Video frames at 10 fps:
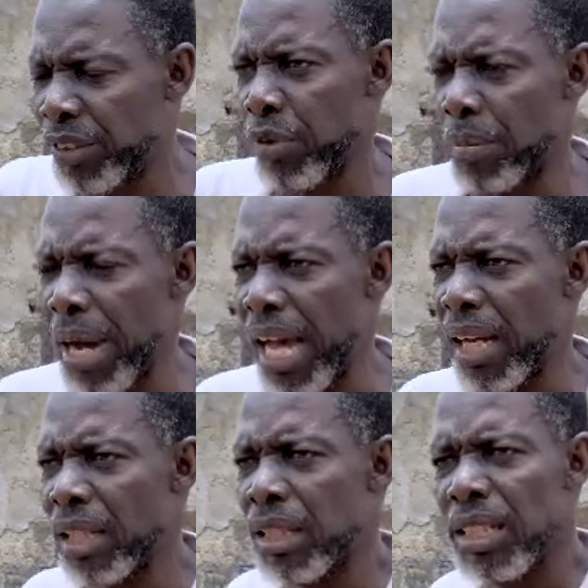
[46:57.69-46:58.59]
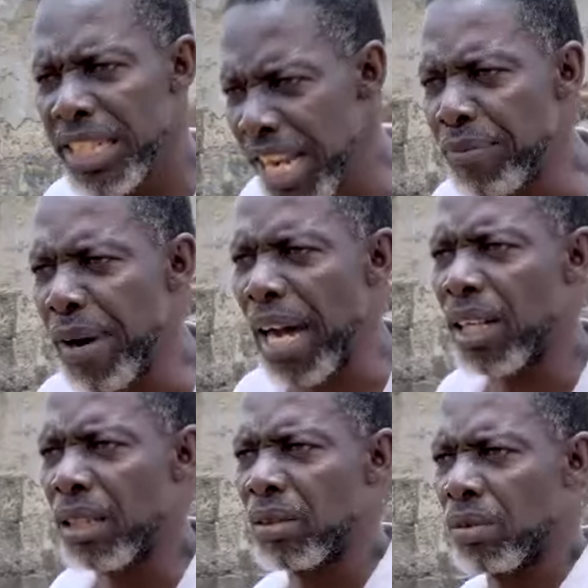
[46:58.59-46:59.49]
this from her.
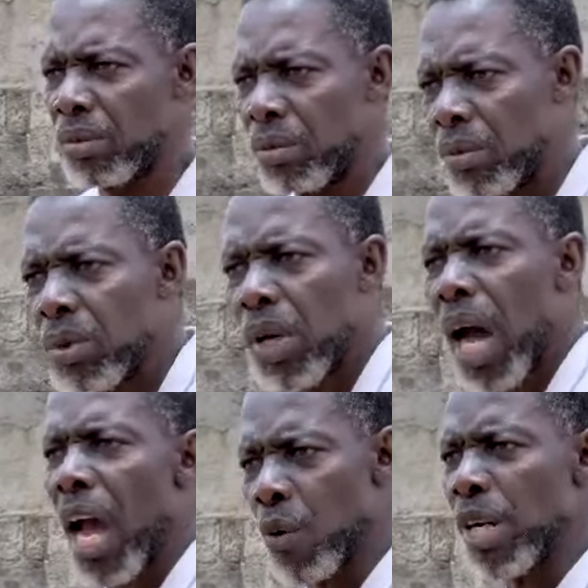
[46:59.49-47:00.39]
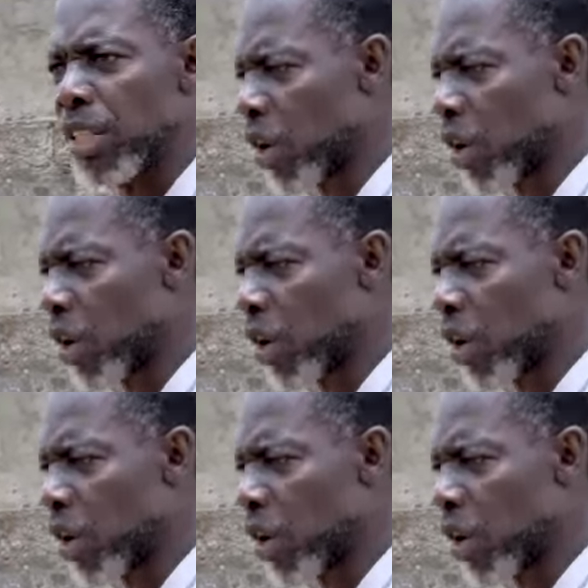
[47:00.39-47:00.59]
Never. I